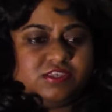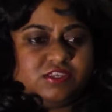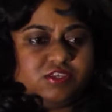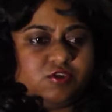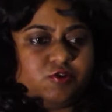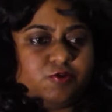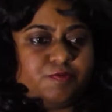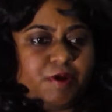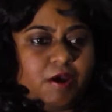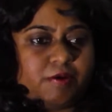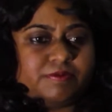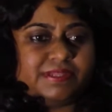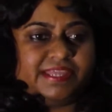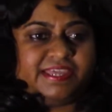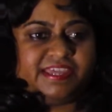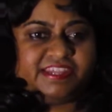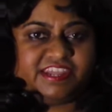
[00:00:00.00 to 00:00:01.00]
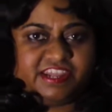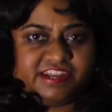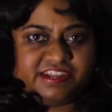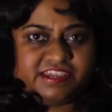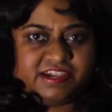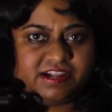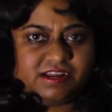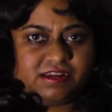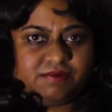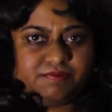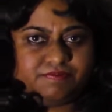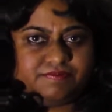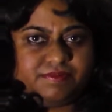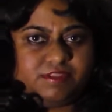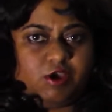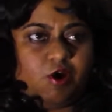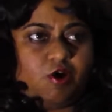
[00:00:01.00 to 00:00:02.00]
You're probably in India
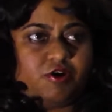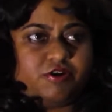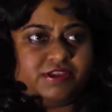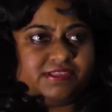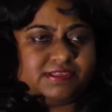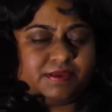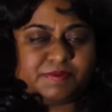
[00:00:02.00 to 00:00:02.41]
or in